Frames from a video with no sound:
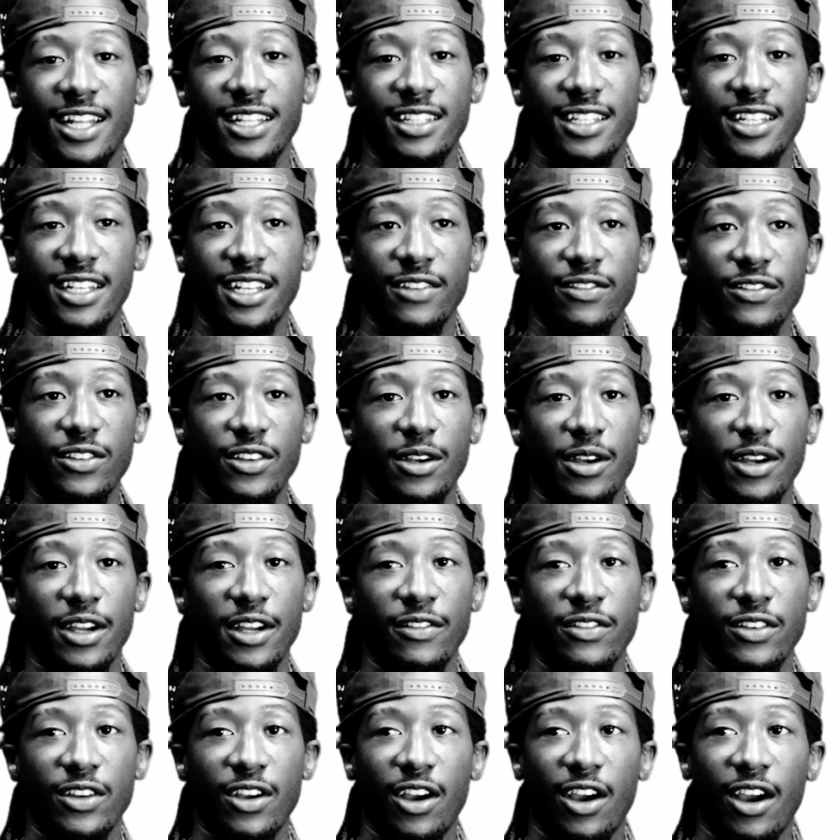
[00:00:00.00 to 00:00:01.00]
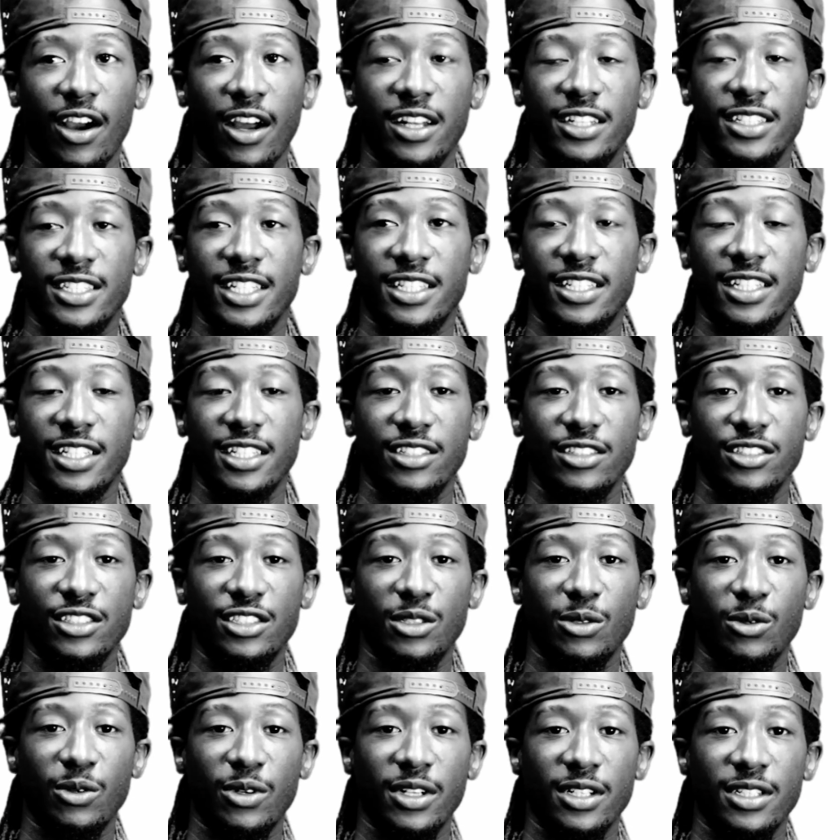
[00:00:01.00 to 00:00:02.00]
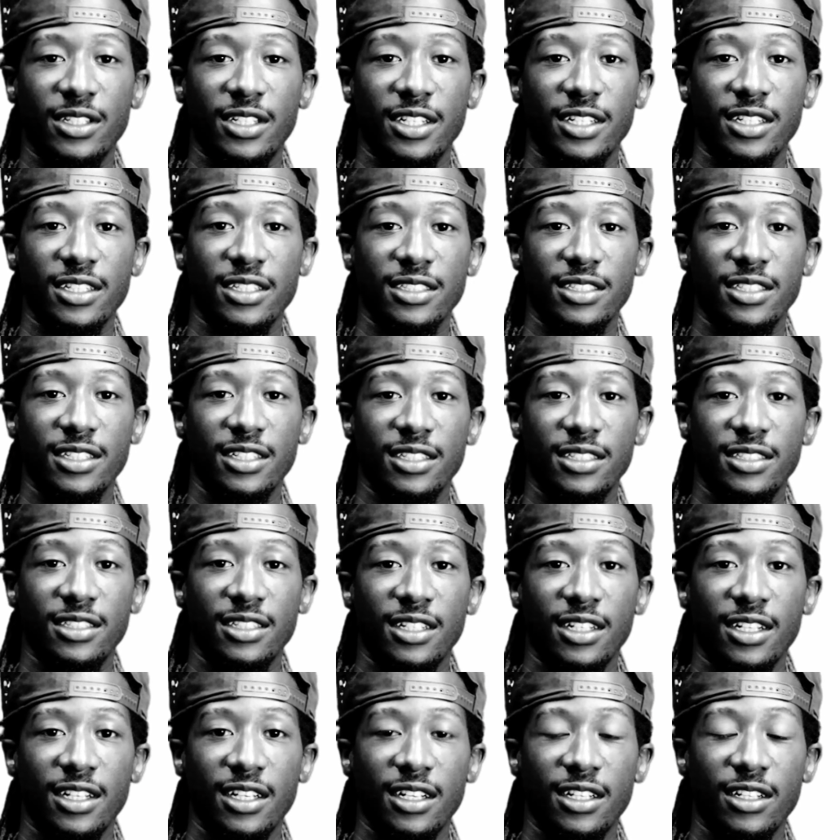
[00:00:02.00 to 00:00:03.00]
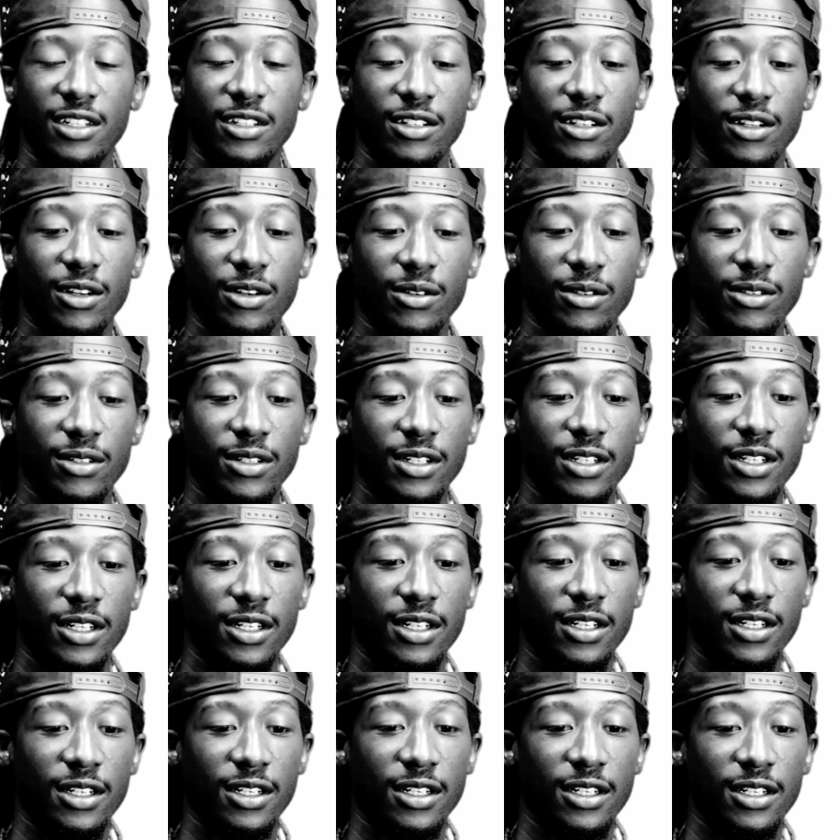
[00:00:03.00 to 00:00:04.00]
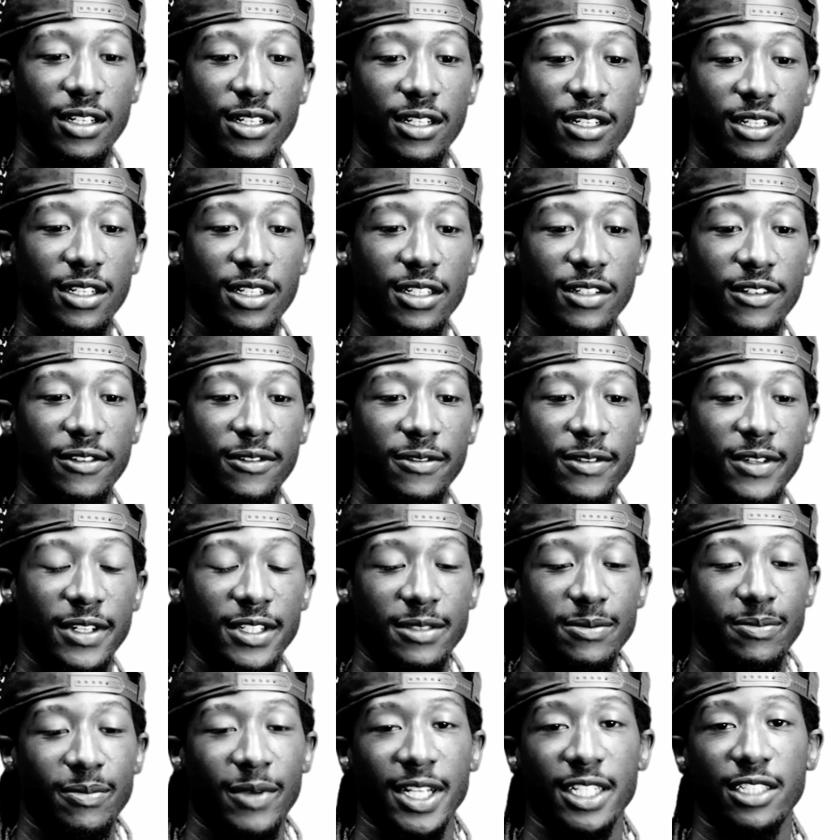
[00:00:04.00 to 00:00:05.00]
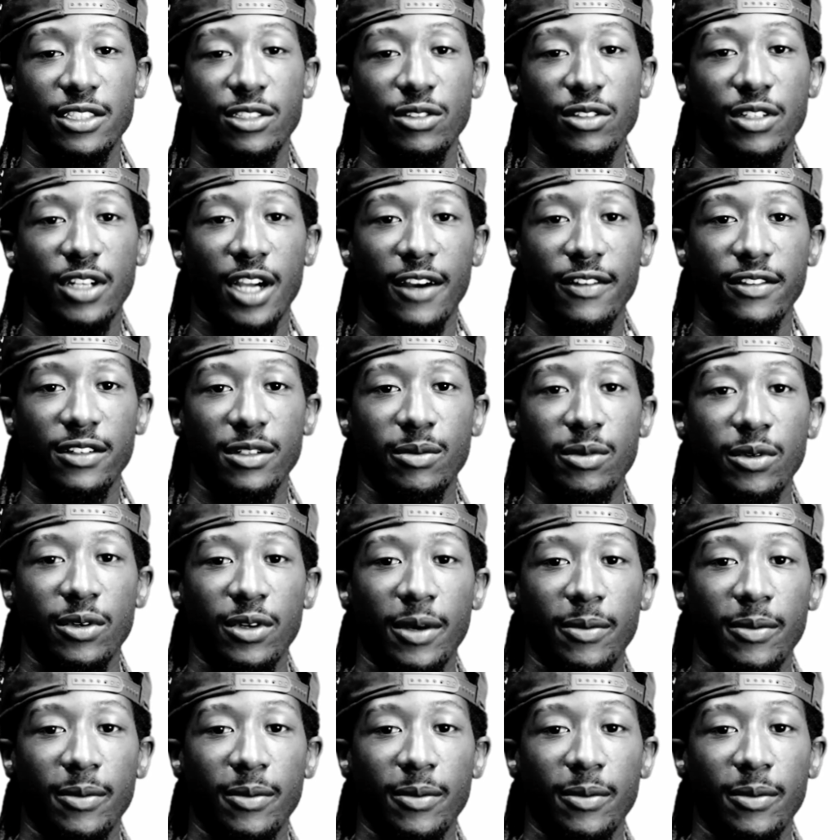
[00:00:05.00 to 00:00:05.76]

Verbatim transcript: think if you're an artist, I think you should wear things that, you know, that makes you comfortable. I